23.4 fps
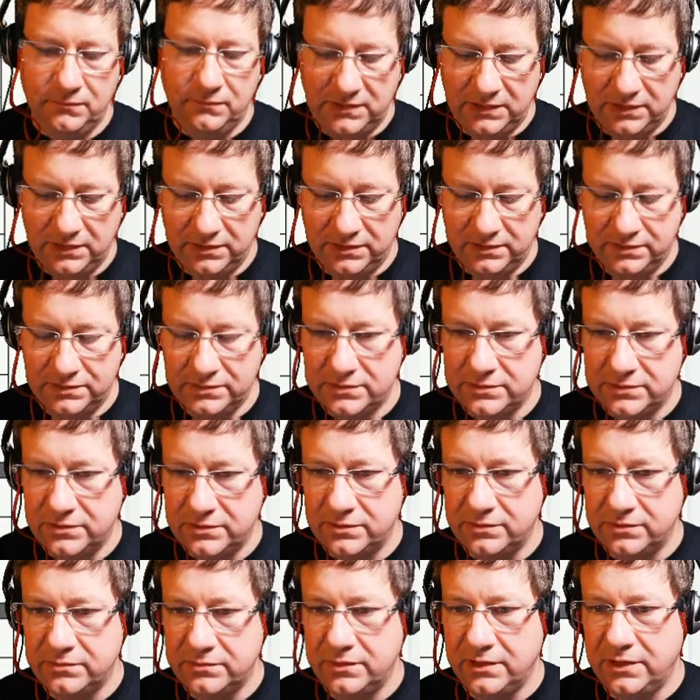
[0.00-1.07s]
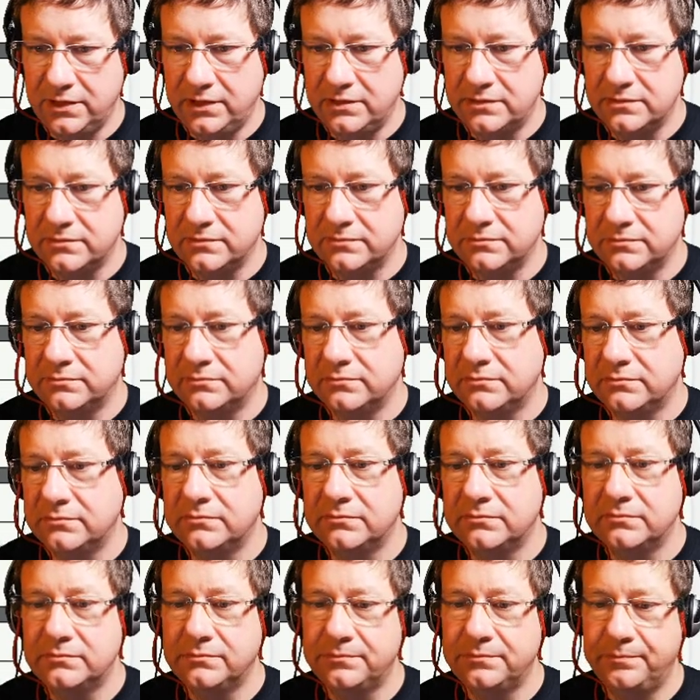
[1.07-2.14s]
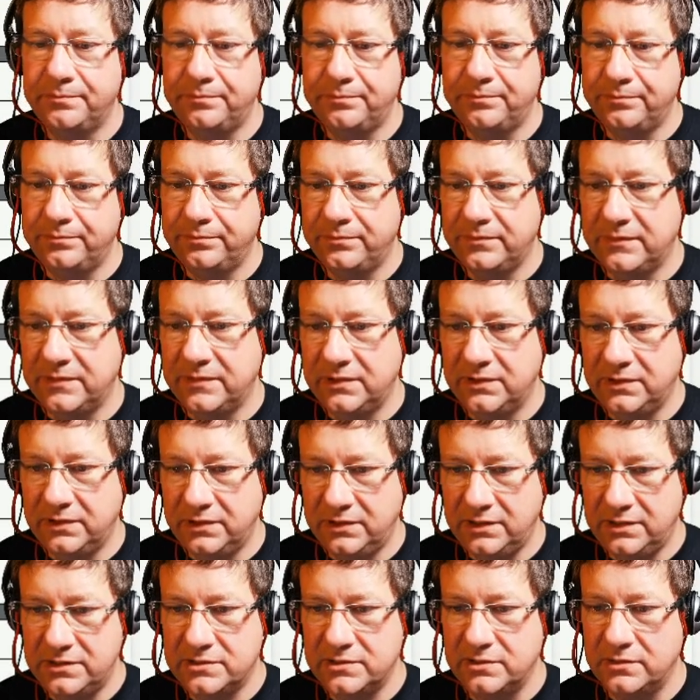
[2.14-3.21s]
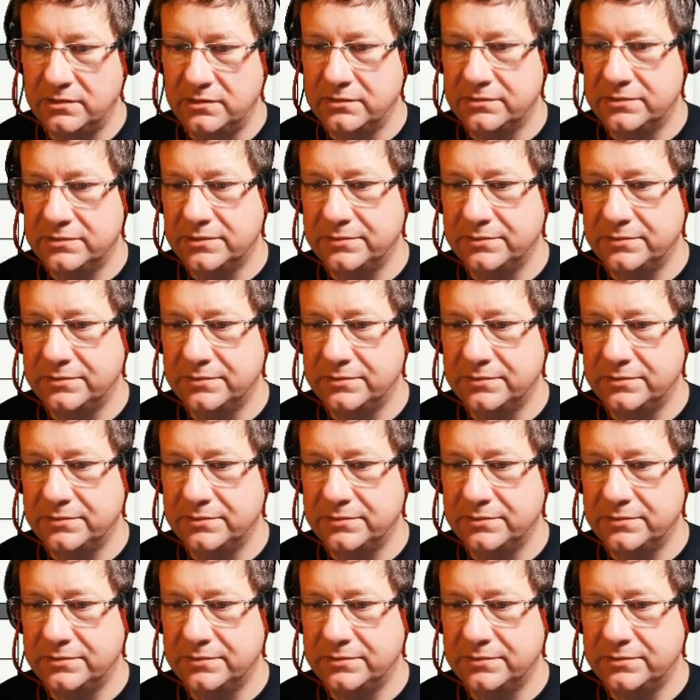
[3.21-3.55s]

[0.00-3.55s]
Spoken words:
has 2 hidden key slots.